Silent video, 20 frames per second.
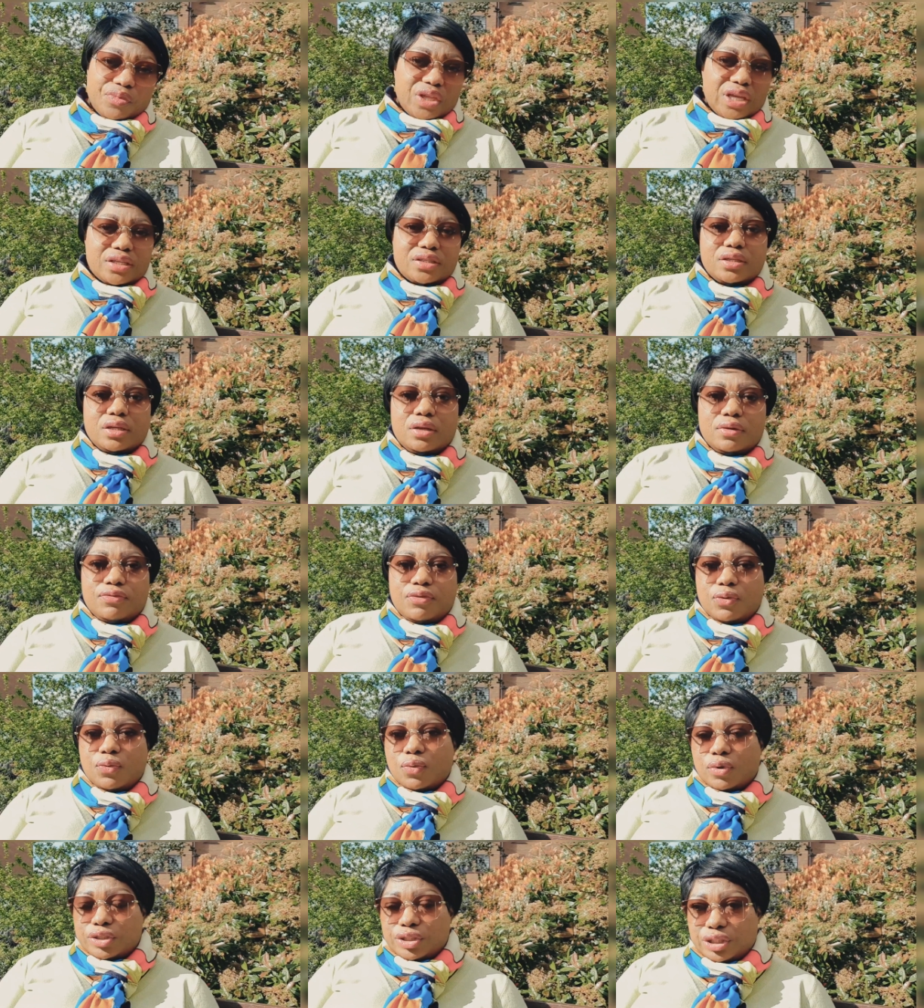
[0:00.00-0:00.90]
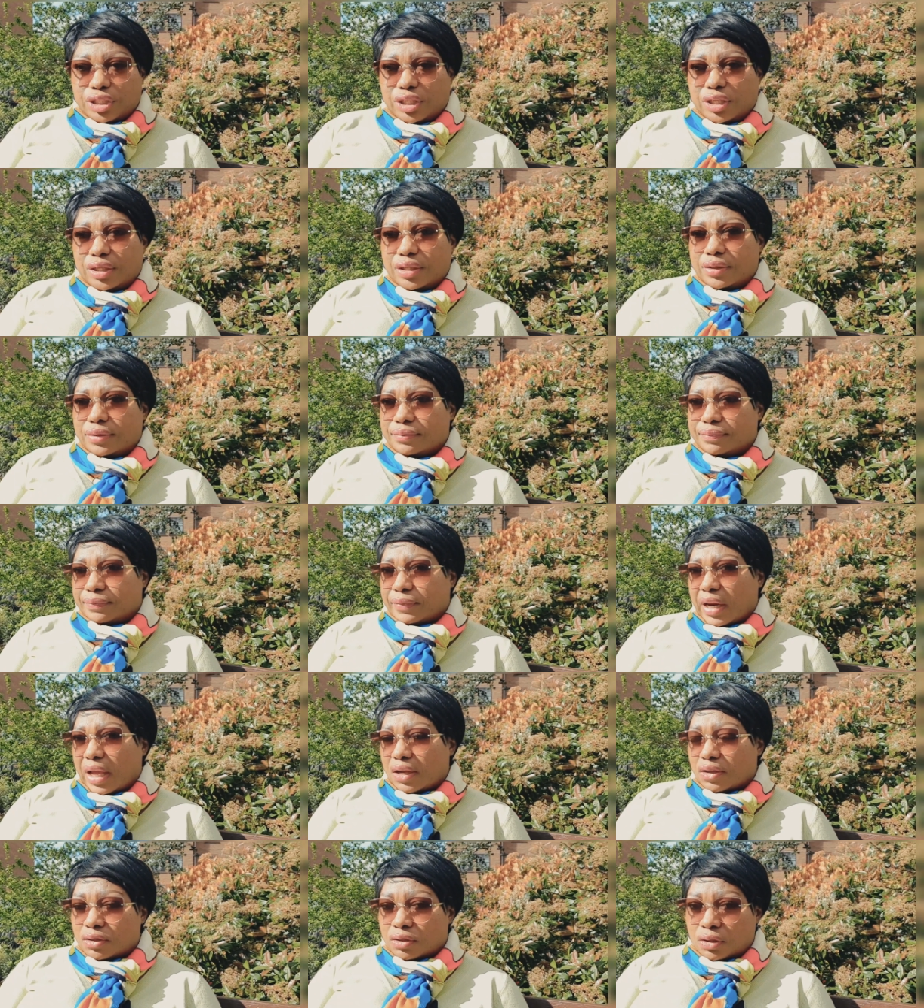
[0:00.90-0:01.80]
Thanks a lot for watching.
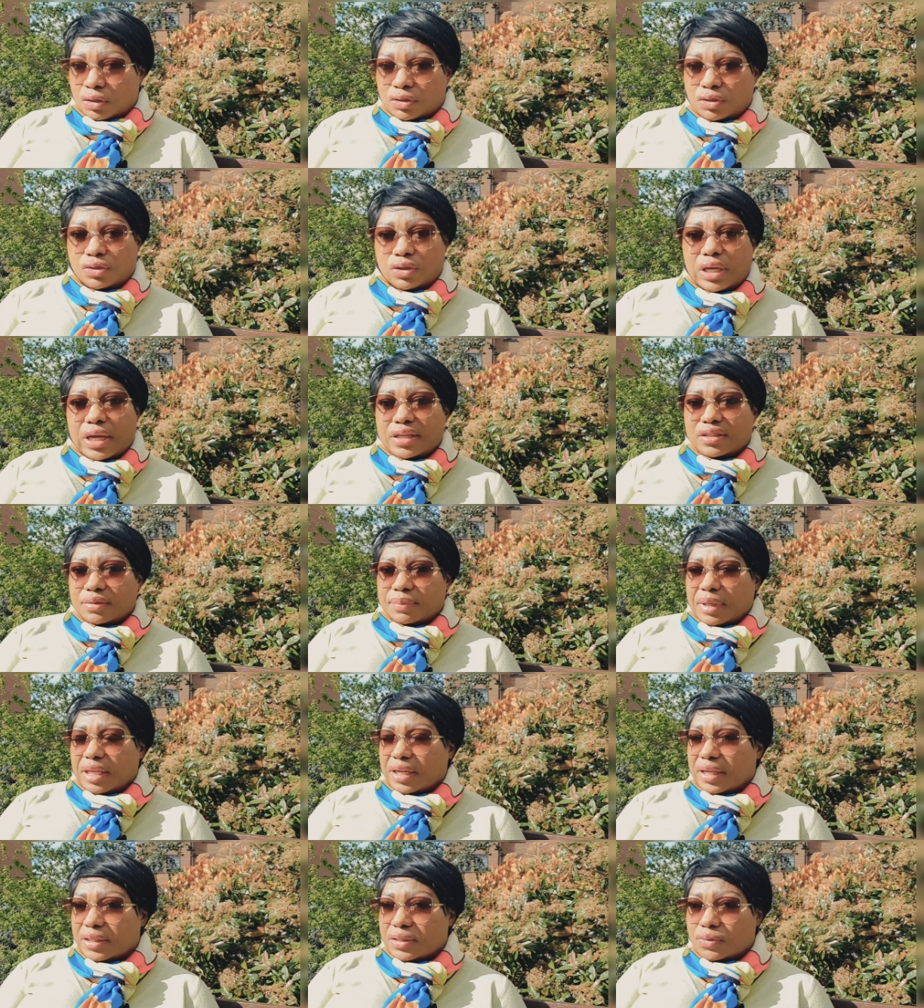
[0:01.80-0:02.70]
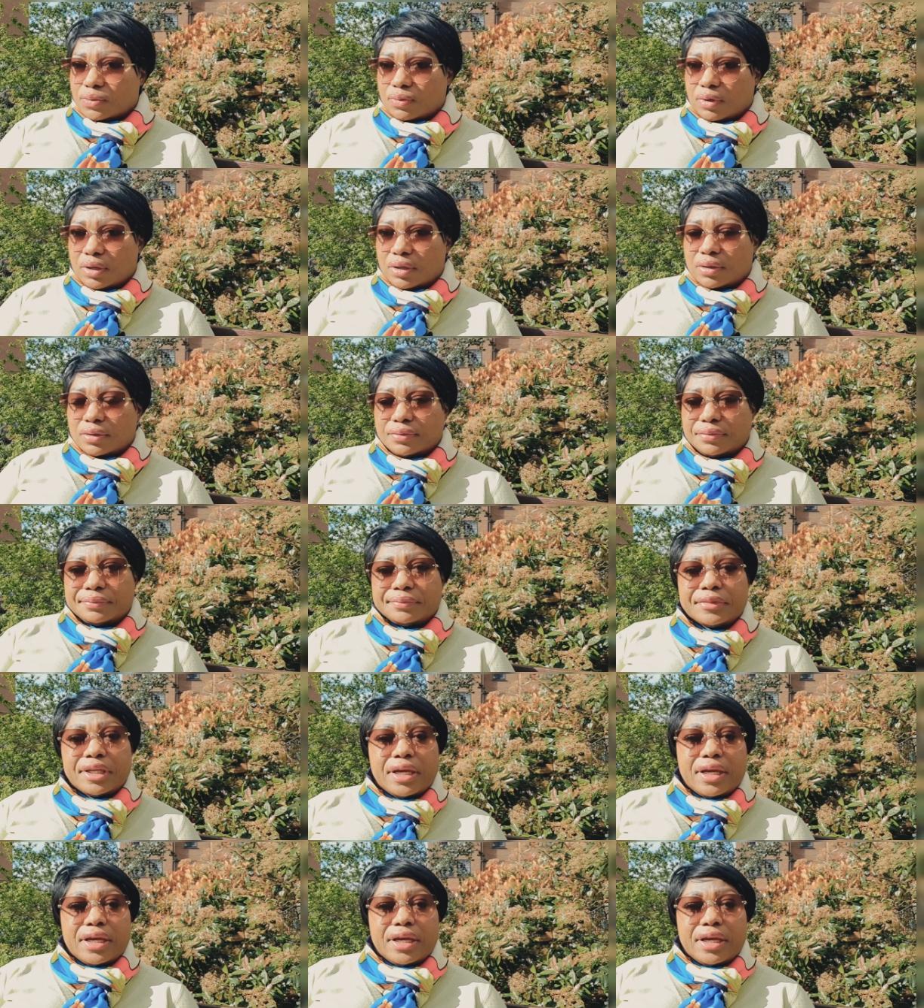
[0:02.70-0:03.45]
I'll talk to you guys in my next one.